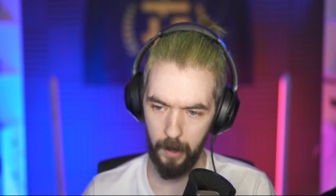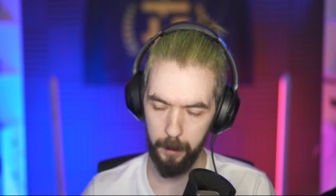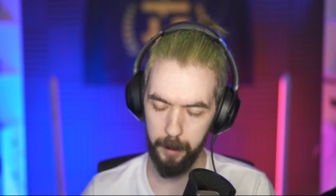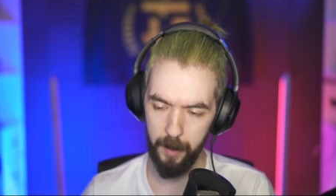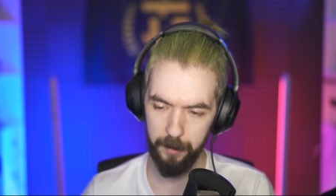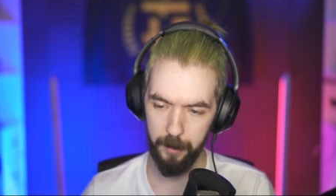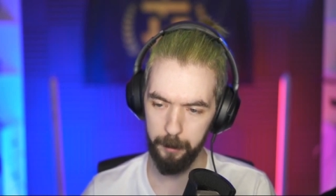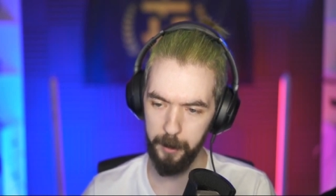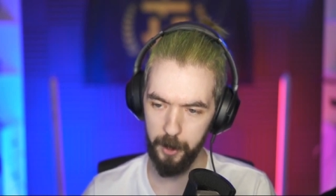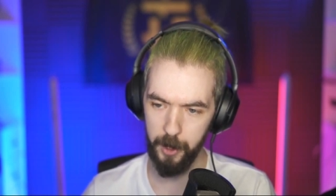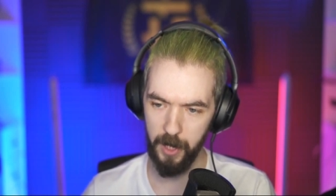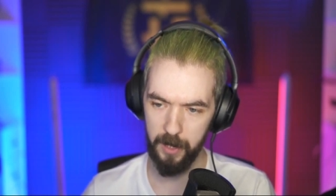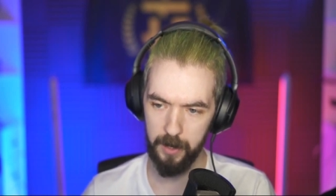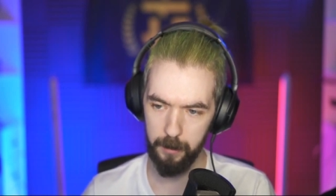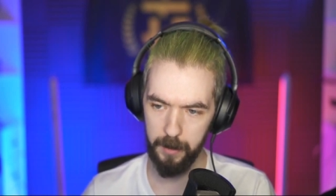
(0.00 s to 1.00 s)
puff up your
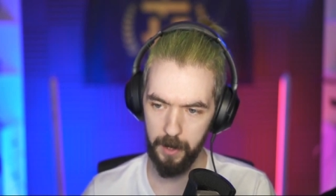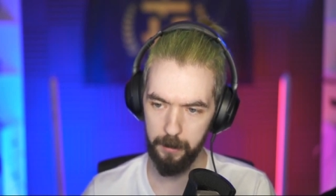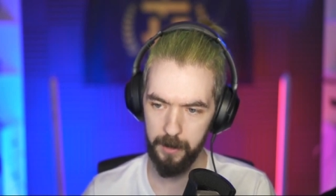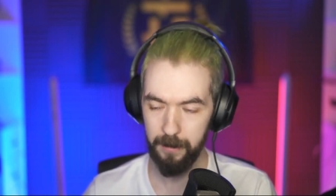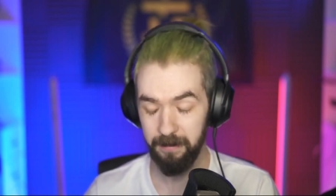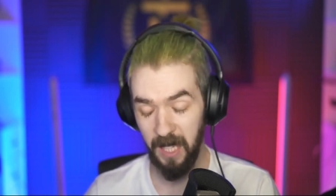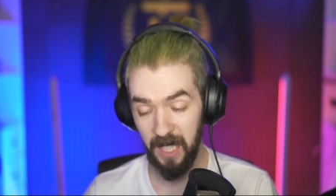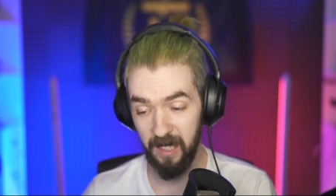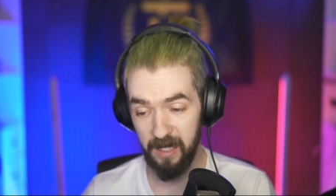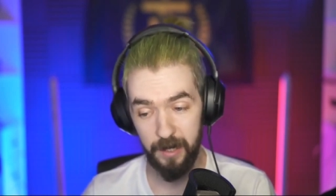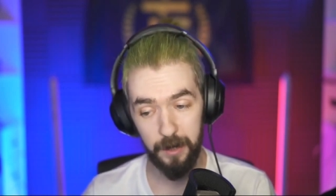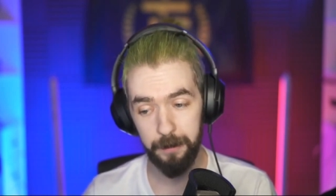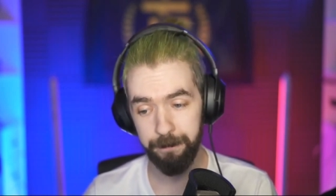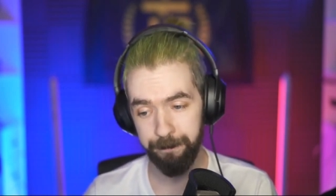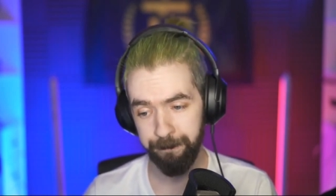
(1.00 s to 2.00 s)
chest sometimes. I guess
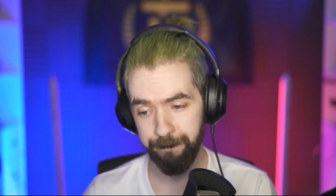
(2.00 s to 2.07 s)
so.